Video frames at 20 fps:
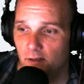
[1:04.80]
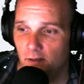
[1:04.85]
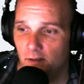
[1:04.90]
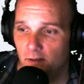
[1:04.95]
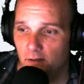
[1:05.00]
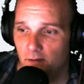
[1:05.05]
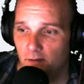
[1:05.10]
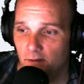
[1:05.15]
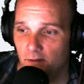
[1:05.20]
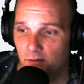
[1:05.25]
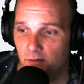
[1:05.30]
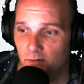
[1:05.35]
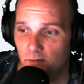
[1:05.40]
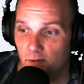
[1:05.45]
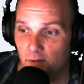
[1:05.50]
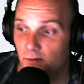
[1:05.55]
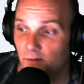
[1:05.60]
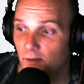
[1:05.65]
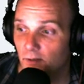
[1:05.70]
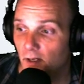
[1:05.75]
this
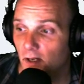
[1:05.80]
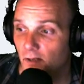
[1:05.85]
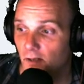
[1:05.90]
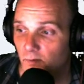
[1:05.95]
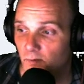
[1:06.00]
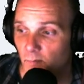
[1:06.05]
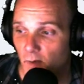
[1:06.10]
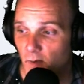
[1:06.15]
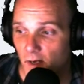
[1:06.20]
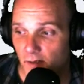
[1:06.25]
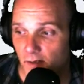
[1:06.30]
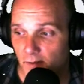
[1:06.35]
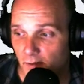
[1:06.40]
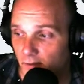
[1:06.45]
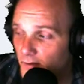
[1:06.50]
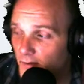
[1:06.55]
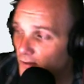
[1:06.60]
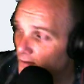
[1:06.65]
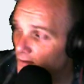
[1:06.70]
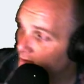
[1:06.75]
is a hotspot. It's
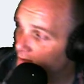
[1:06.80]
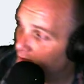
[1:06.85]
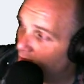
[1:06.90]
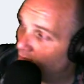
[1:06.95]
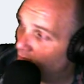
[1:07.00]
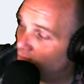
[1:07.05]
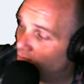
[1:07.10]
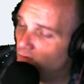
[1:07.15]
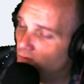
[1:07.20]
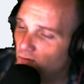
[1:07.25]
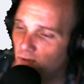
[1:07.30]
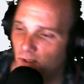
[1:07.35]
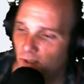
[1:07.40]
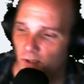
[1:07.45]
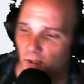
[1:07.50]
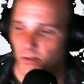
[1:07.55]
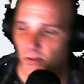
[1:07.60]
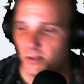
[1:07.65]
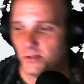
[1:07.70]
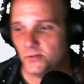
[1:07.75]
on the shelf over
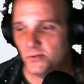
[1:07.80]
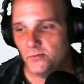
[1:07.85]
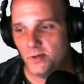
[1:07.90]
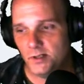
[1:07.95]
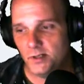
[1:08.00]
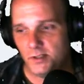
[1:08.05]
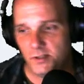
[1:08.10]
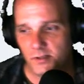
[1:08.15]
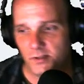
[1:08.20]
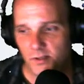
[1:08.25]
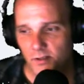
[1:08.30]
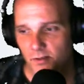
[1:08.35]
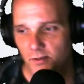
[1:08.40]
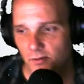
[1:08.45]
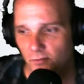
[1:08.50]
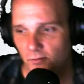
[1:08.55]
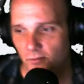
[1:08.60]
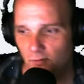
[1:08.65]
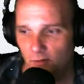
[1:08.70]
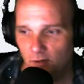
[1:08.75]
there. It's running
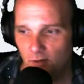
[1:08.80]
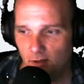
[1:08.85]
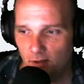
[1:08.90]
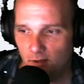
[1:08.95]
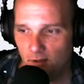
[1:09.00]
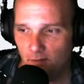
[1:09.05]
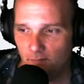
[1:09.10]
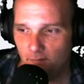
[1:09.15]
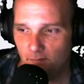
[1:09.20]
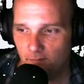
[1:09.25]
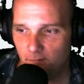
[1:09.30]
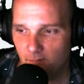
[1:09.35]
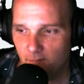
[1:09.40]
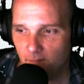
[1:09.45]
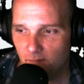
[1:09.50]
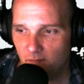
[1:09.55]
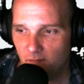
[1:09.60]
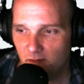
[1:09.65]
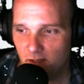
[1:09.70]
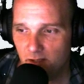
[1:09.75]

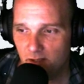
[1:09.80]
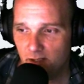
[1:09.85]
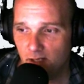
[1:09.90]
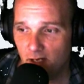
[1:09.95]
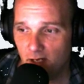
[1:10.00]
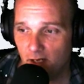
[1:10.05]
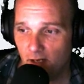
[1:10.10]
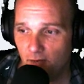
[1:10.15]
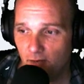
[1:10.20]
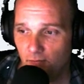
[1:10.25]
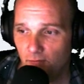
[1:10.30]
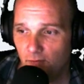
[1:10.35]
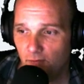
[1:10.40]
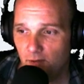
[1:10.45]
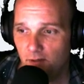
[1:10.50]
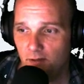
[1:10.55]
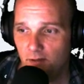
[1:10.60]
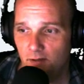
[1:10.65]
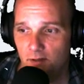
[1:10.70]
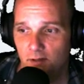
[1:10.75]
TGIF,
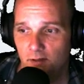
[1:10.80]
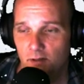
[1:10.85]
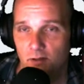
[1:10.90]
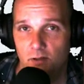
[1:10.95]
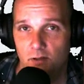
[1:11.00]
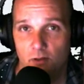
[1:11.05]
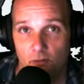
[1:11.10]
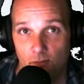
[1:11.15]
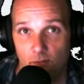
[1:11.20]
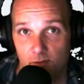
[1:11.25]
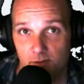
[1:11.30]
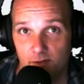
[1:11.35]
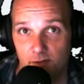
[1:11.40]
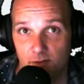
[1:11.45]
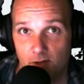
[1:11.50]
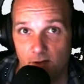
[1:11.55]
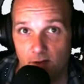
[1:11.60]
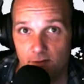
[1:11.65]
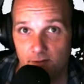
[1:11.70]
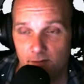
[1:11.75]
which is
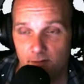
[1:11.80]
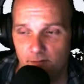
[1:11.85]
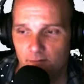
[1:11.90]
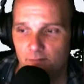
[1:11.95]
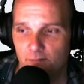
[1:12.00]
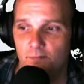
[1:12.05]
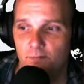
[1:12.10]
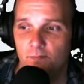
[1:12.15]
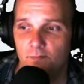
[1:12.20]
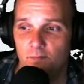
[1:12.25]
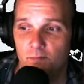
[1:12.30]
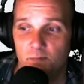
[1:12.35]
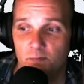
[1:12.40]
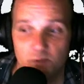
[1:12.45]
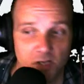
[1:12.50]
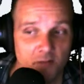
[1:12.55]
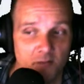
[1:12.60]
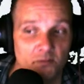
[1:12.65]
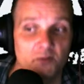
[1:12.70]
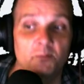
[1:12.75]
awesome.
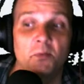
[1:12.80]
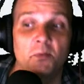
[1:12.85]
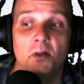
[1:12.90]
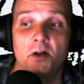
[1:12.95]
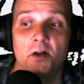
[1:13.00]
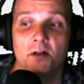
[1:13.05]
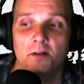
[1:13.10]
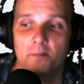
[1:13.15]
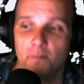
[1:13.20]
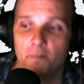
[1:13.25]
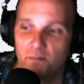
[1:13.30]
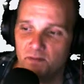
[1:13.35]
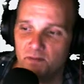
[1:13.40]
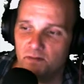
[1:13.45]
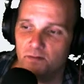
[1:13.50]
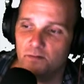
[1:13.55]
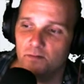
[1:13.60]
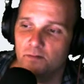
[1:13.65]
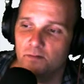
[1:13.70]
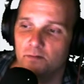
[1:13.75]
Shameless plug.
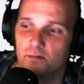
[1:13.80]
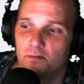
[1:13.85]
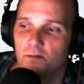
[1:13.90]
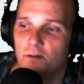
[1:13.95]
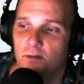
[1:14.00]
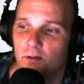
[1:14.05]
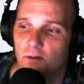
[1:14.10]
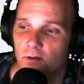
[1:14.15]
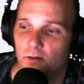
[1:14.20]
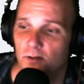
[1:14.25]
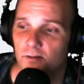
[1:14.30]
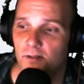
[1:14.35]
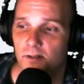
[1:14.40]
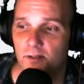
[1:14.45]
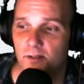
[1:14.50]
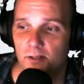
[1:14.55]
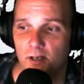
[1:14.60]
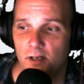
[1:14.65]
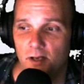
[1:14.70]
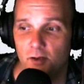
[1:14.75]
Go to
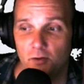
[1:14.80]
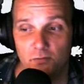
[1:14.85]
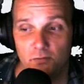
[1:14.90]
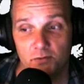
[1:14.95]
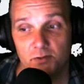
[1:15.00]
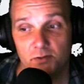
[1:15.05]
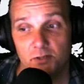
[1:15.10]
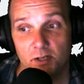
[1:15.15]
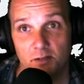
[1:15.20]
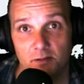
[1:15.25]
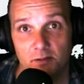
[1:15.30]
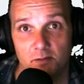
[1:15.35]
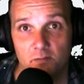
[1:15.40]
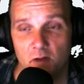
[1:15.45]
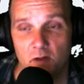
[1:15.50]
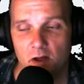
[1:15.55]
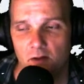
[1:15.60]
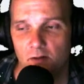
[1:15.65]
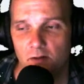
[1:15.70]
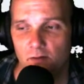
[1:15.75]
TGIF and check them
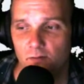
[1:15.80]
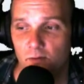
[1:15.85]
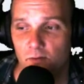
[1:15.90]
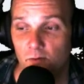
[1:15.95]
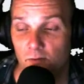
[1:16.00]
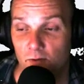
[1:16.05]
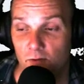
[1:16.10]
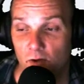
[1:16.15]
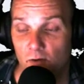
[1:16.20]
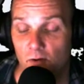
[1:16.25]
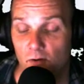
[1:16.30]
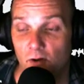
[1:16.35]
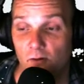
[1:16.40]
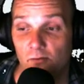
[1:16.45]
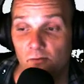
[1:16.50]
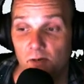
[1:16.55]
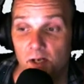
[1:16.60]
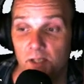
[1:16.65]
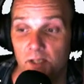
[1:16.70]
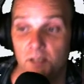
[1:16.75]
out if you don't
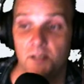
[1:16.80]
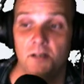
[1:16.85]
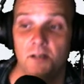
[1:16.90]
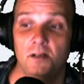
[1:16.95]
already.